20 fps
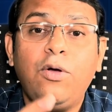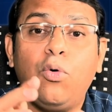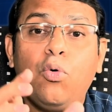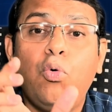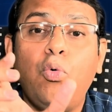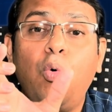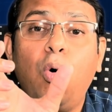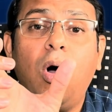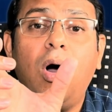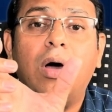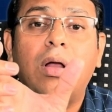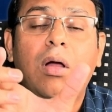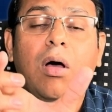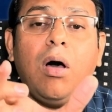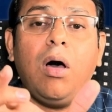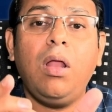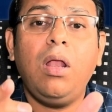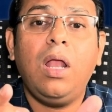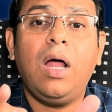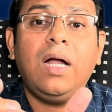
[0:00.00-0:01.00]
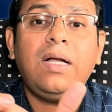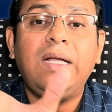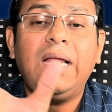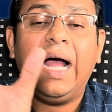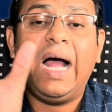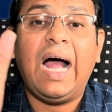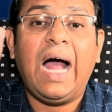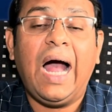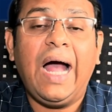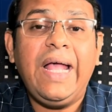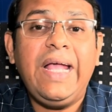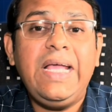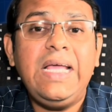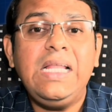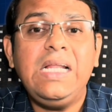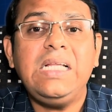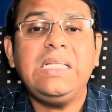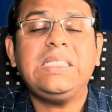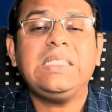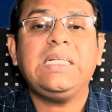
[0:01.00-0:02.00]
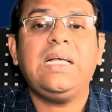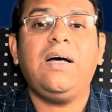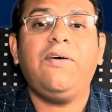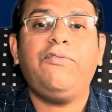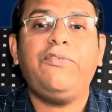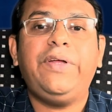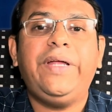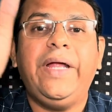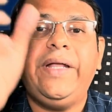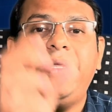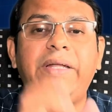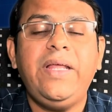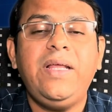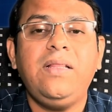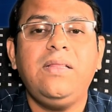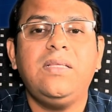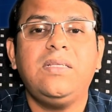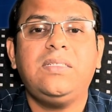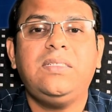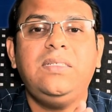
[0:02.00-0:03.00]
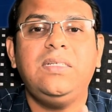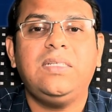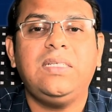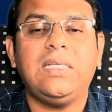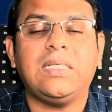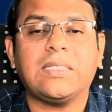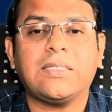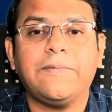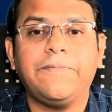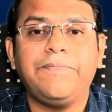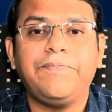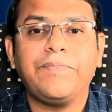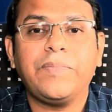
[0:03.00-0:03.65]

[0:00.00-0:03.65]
who are all at high risk of getting this disease.